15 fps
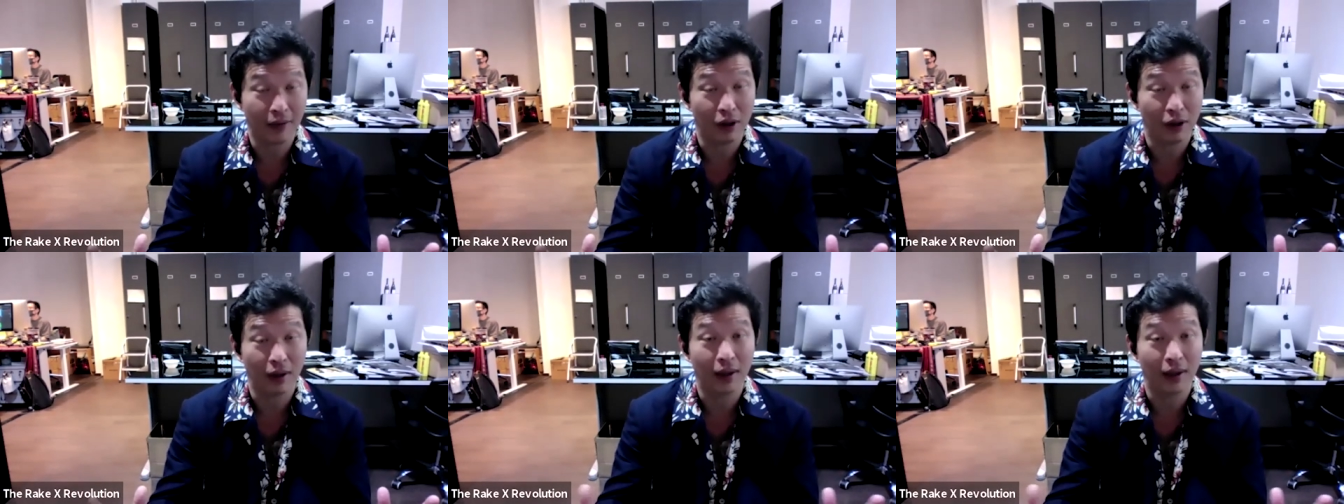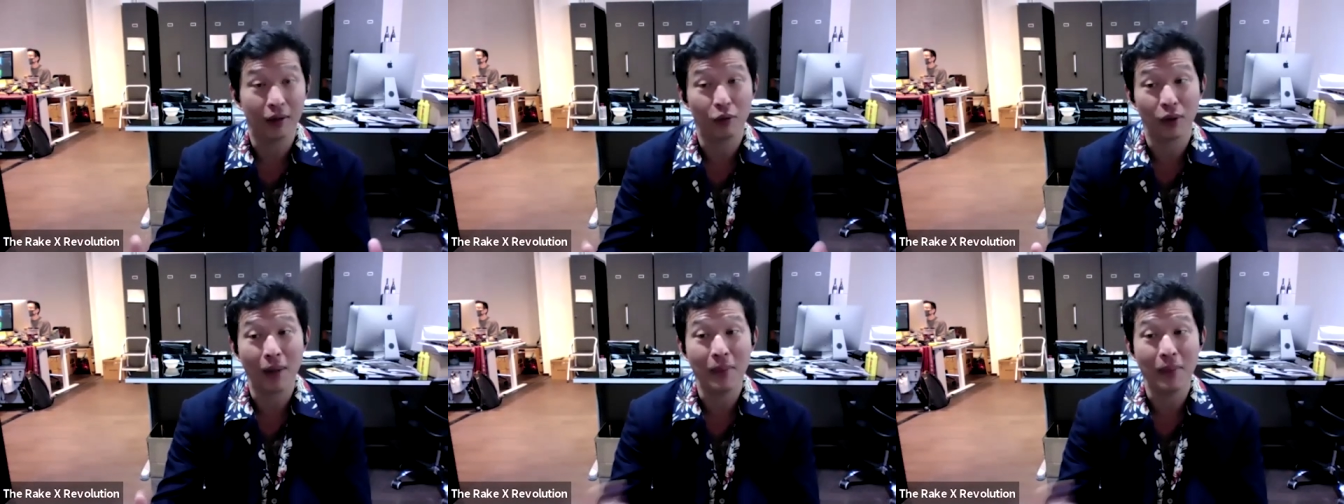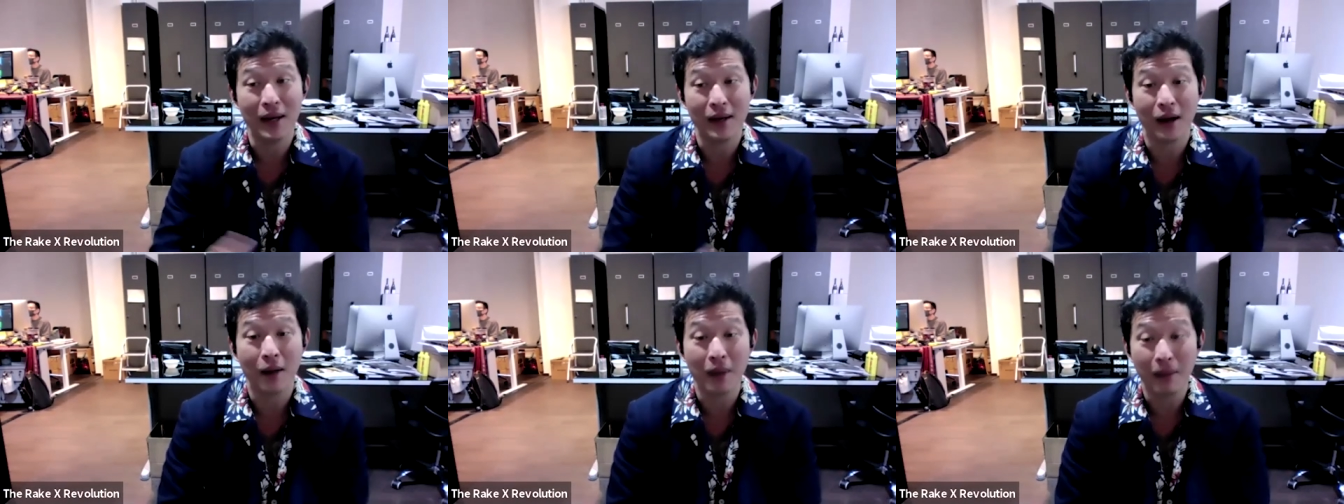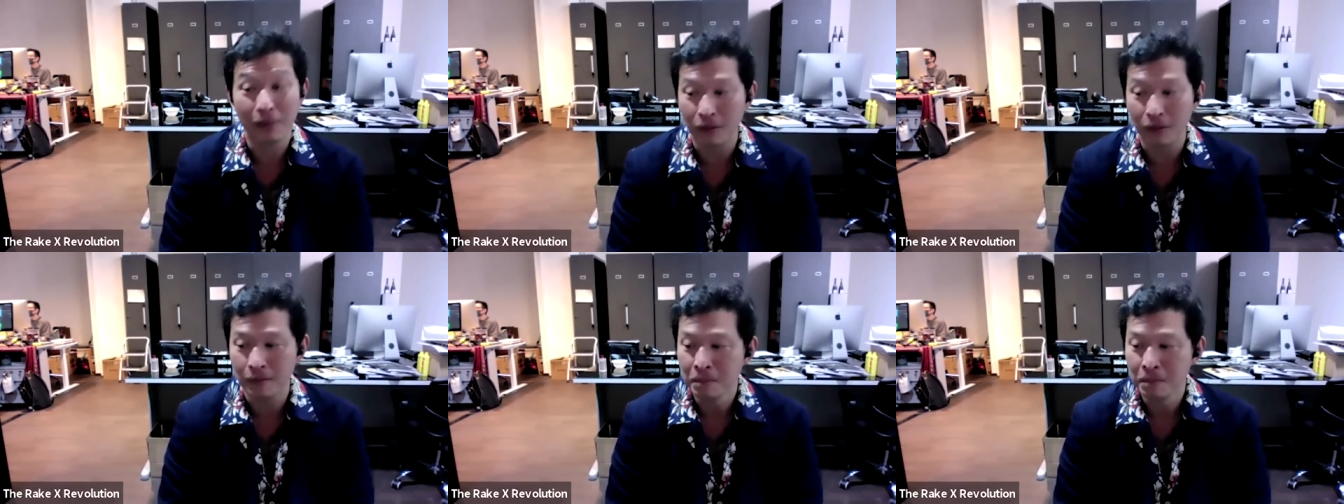everything. Like when I meet young
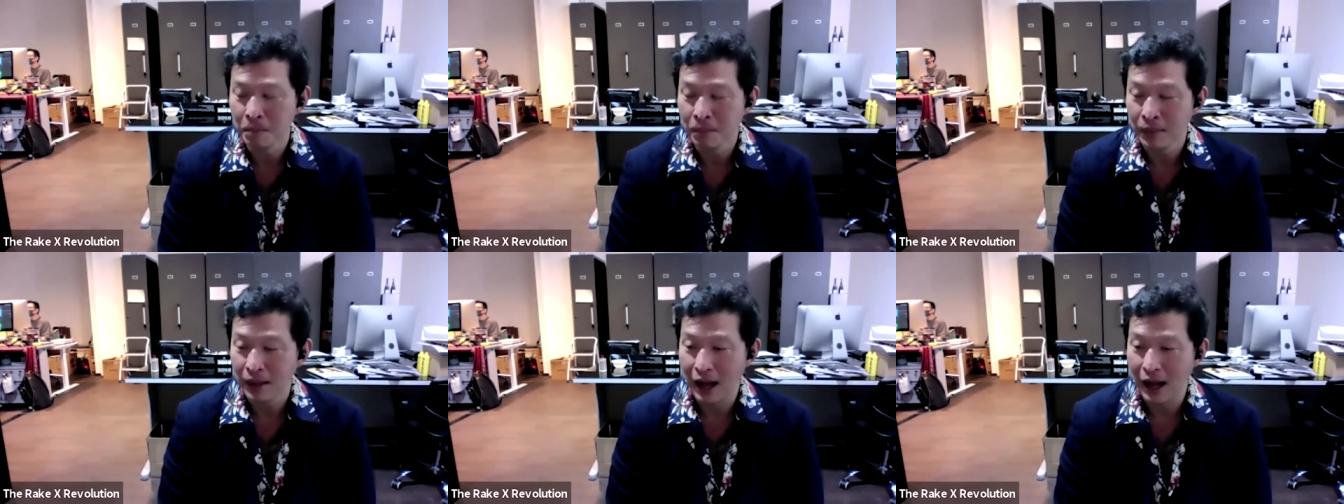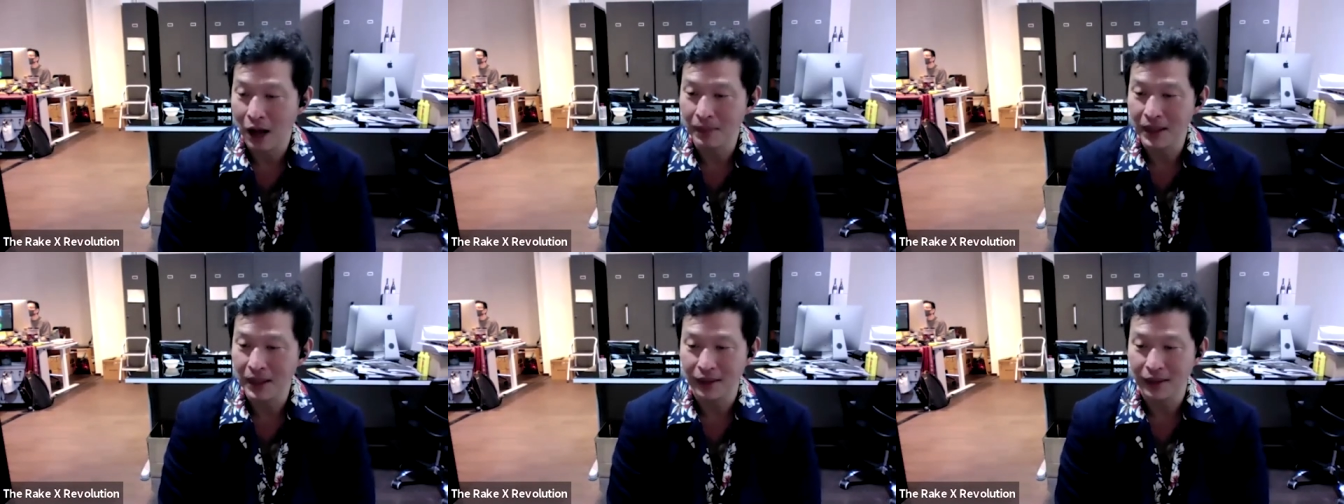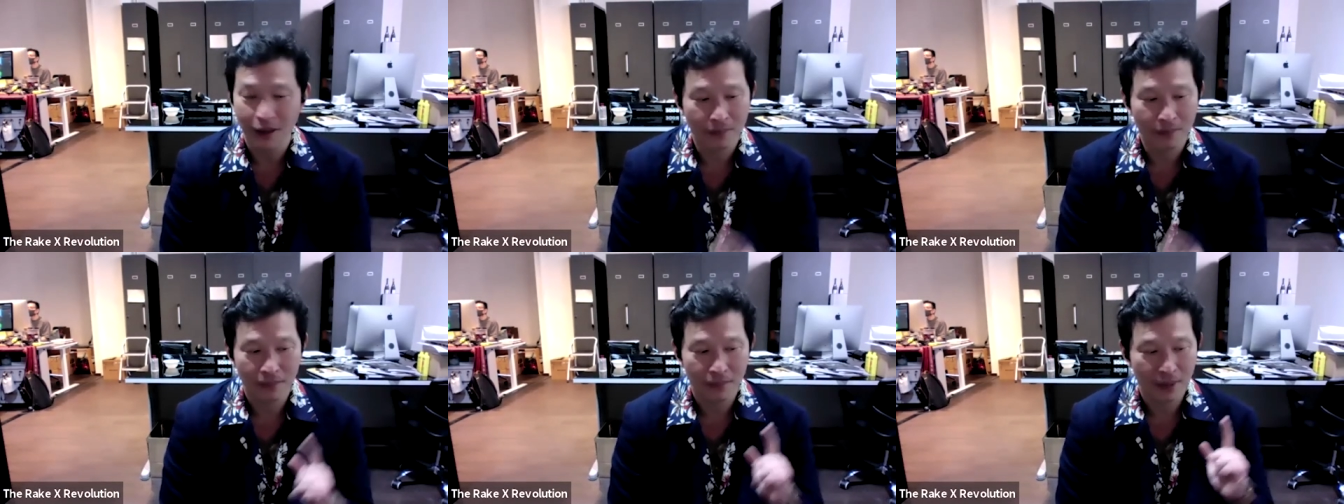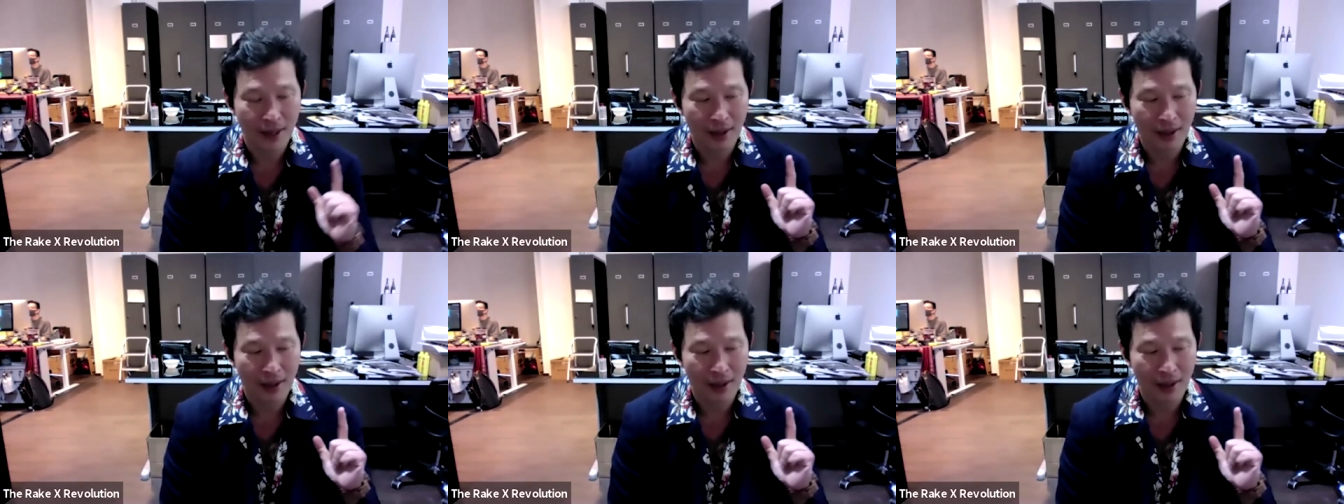people, I'll meet them